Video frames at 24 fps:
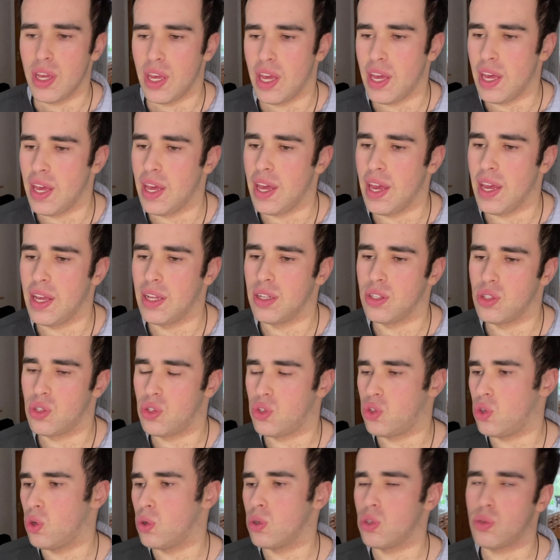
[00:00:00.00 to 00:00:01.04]
and, and
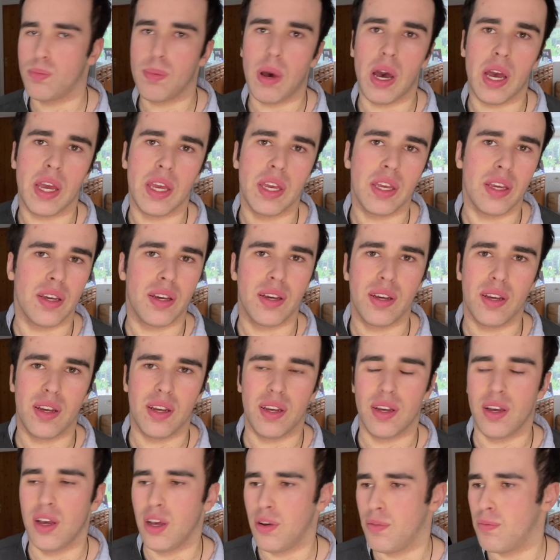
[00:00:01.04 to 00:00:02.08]
so as my
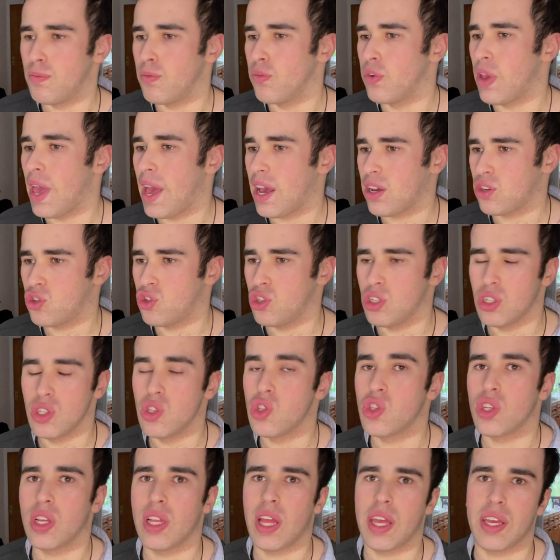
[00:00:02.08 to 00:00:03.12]
uh,
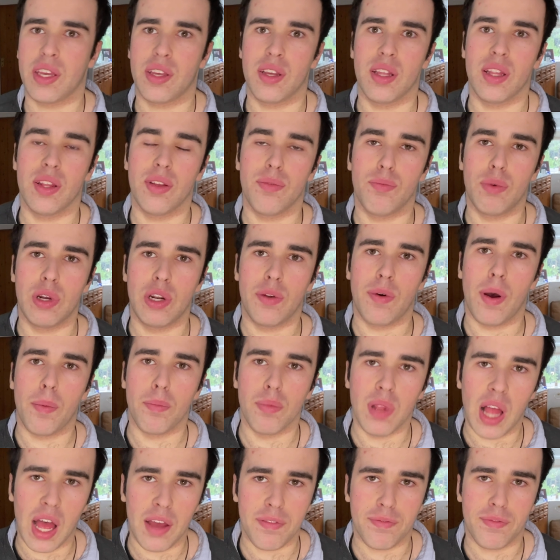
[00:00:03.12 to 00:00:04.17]
reactions, like whether I'm
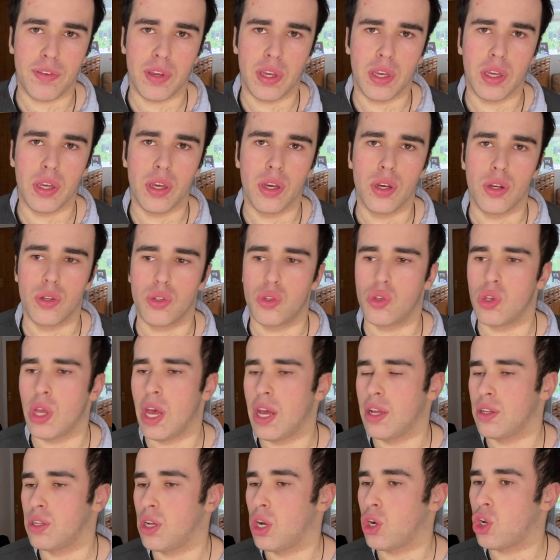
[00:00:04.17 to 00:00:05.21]
laughing
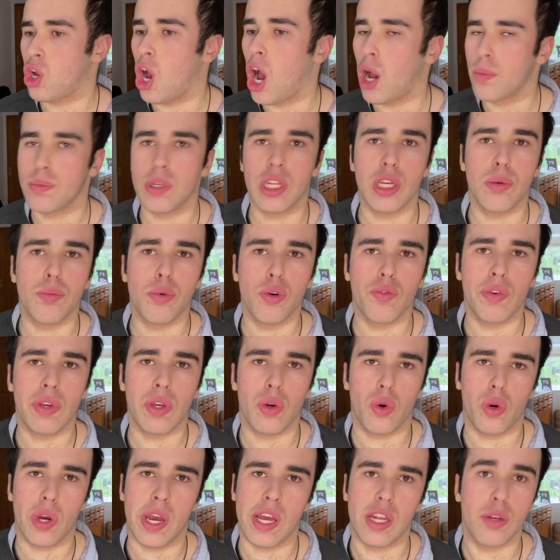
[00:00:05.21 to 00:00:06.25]
at a comedy movie
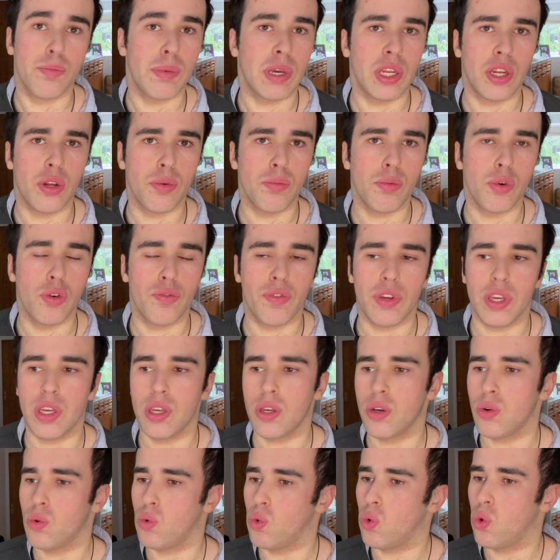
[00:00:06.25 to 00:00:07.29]
or animated
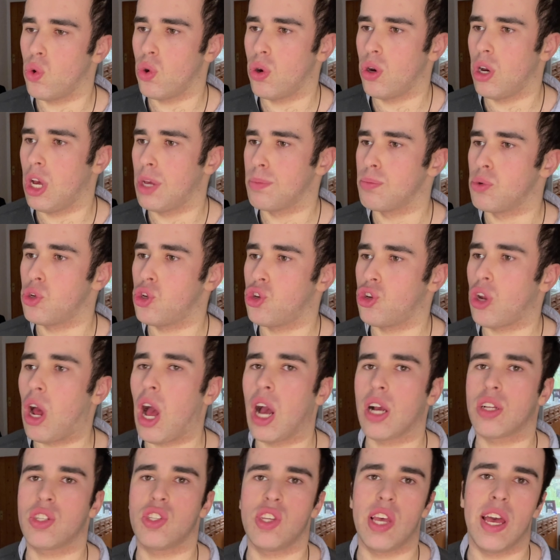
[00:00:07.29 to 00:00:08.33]
movie, or I'm
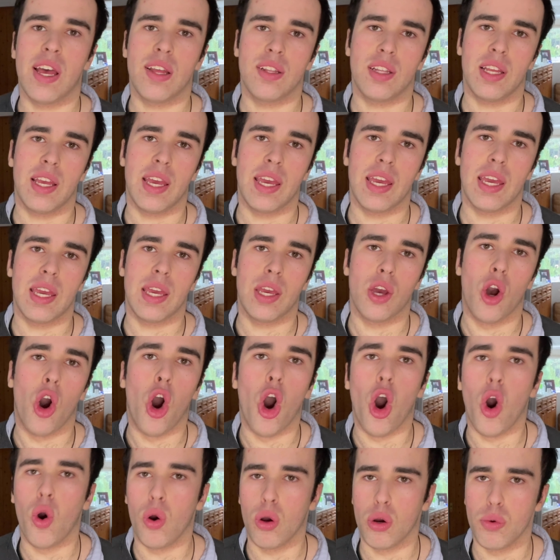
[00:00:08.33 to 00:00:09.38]
shocked at a
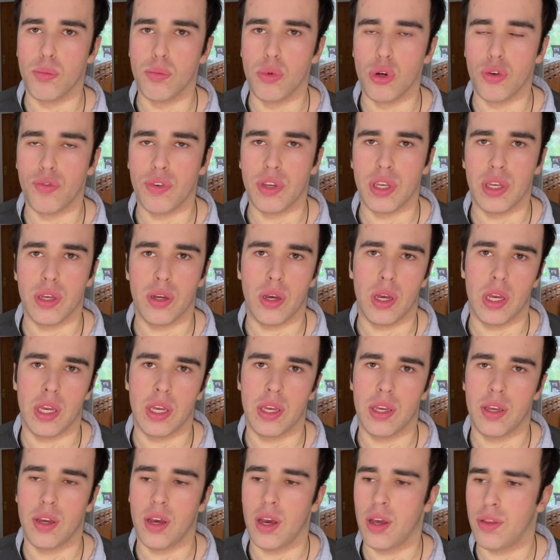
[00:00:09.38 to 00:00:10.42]
horror movie,
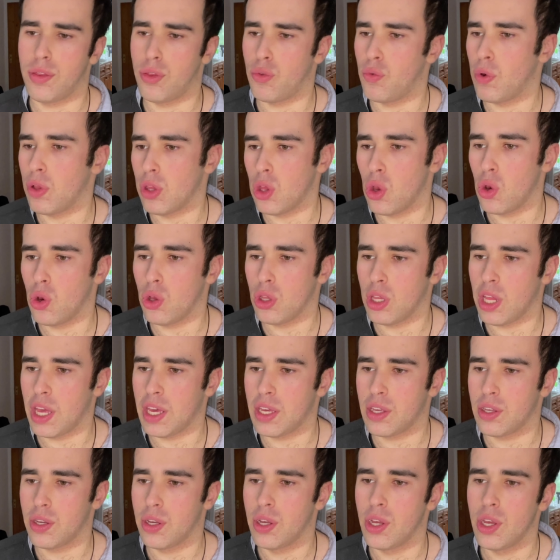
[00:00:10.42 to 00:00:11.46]
a, a thriller
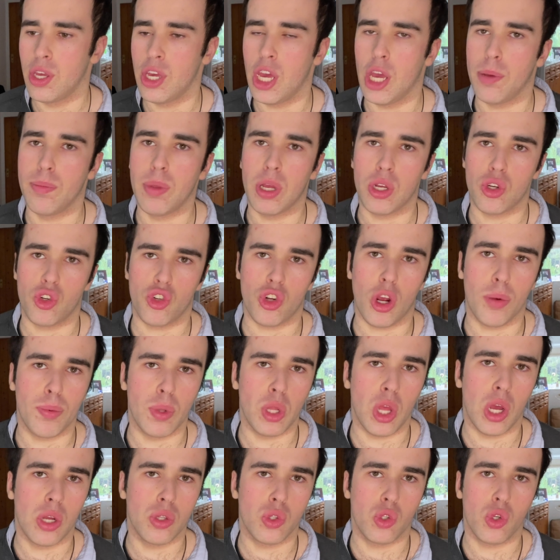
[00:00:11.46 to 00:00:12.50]
like M. Night
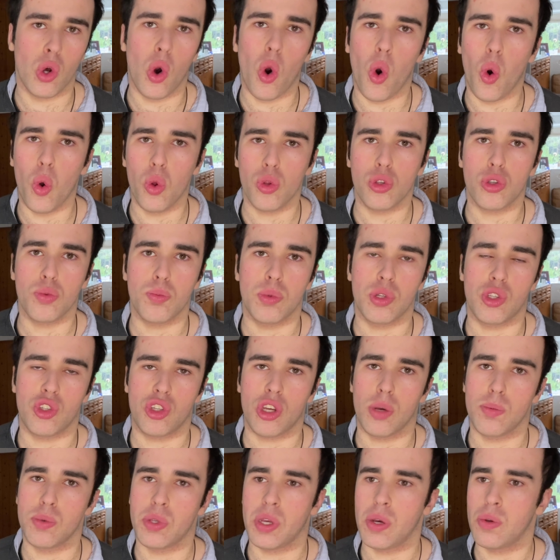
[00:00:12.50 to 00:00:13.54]
Shyamalan's Old, which
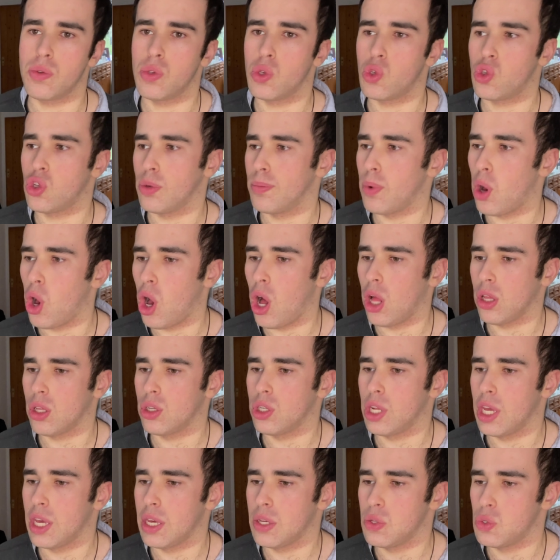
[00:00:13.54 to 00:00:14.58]
comes out in the summer
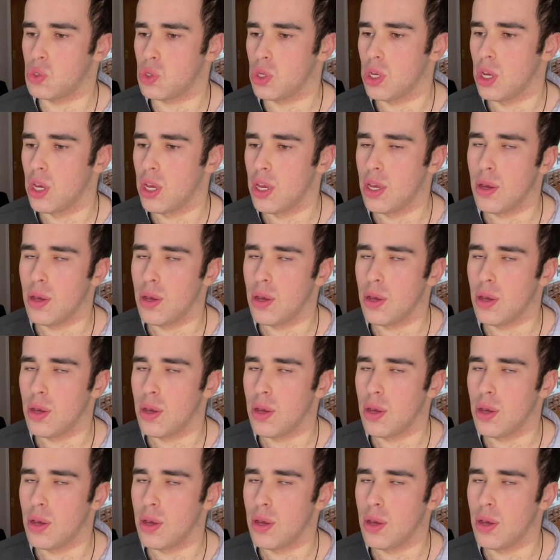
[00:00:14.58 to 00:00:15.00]
holidays,